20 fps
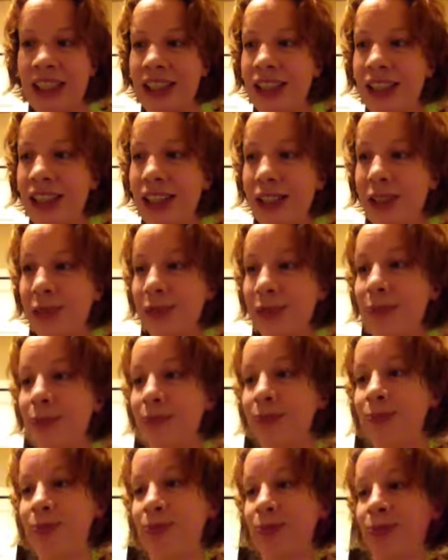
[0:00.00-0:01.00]

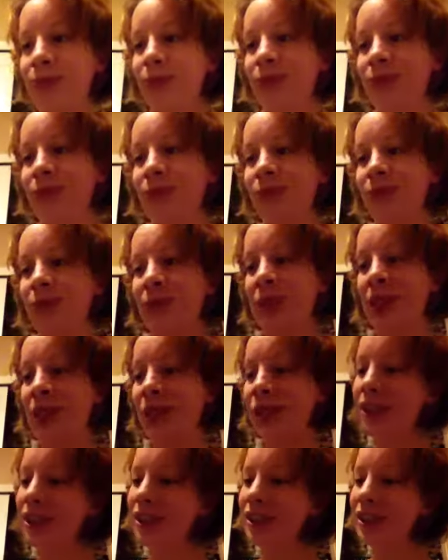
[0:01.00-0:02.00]
You know
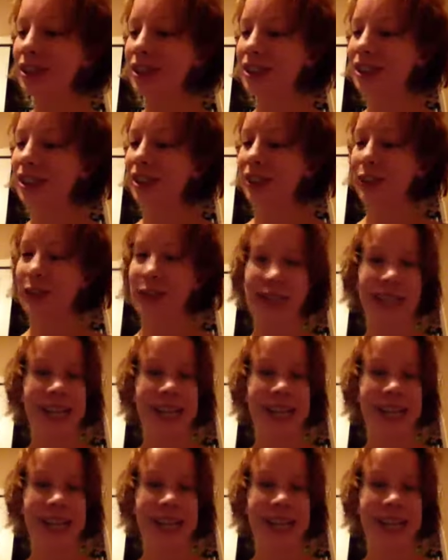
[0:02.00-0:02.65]
what? I'll just tell you.